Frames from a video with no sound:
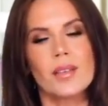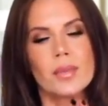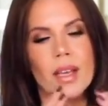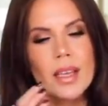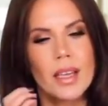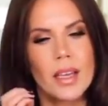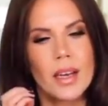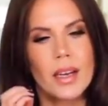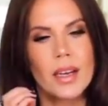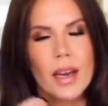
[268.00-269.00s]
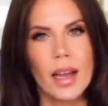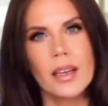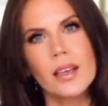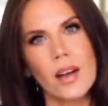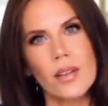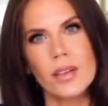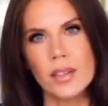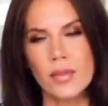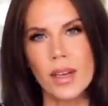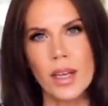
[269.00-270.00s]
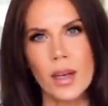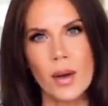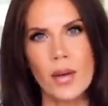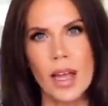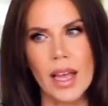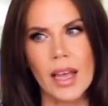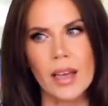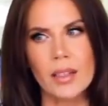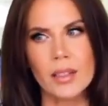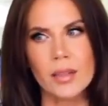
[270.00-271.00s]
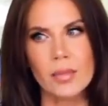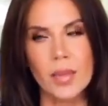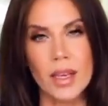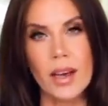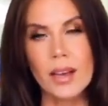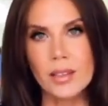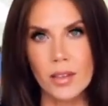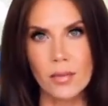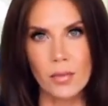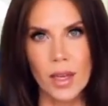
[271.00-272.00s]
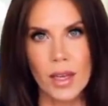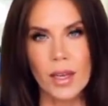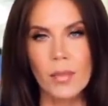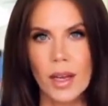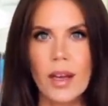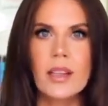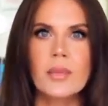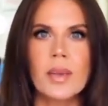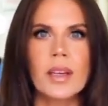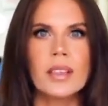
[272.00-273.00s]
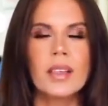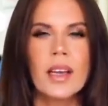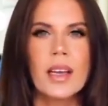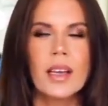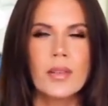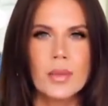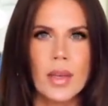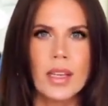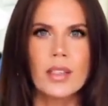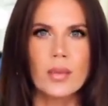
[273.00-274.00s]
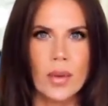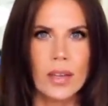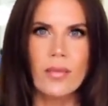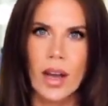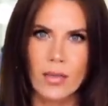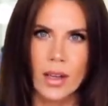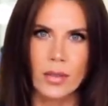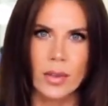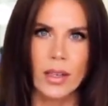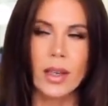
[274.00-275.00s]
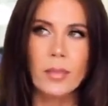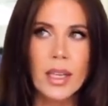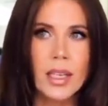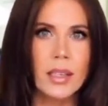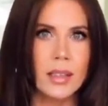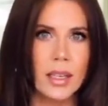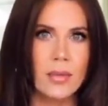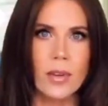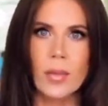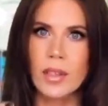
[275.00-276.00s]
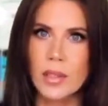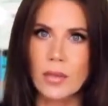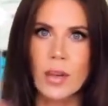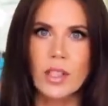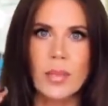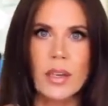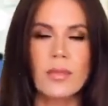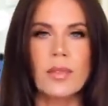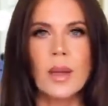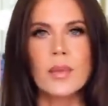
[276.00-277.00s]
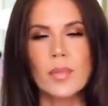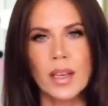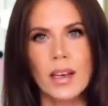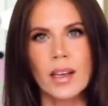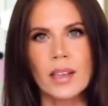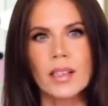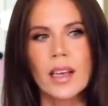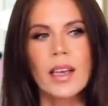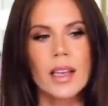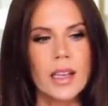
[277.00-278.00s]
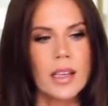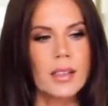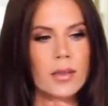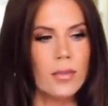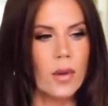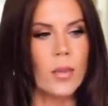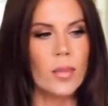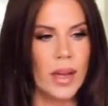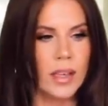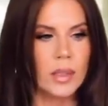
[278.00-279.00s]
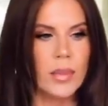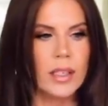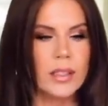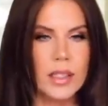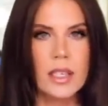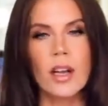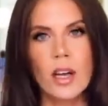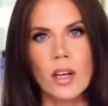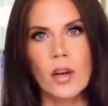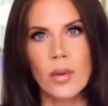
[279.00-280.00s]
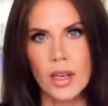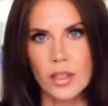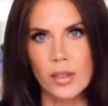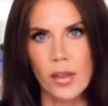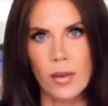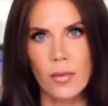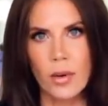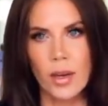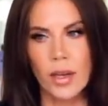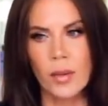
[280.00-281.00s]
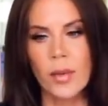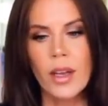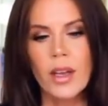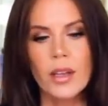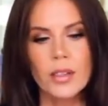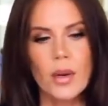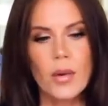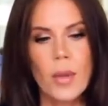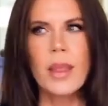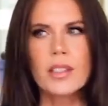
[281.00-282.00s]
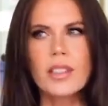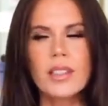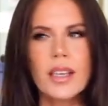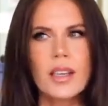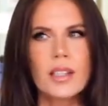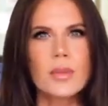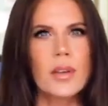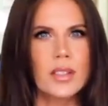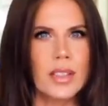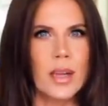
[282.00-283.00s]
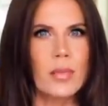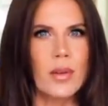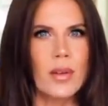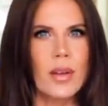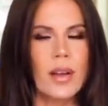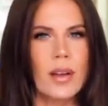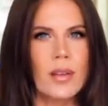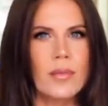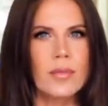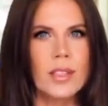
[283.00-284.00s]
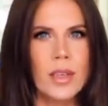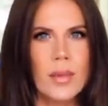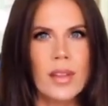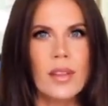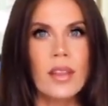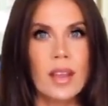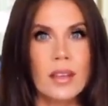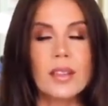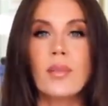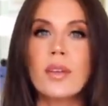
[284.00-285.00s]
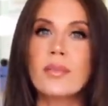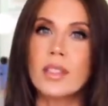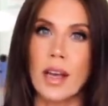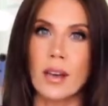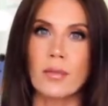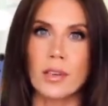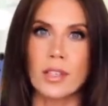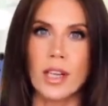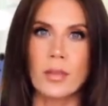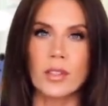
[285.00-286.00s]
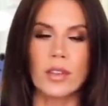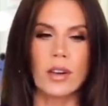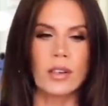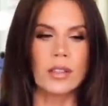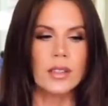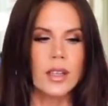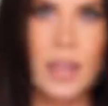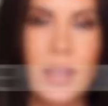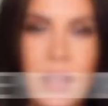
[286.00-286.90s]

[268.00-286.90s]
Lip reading: He was making $90 a video, and because of me and my husband, he was making $2,500 immediately from a switch being flipped because his former management did not go in and do that for him. So that's just like a small sample of some of the things that we've done for James Charles.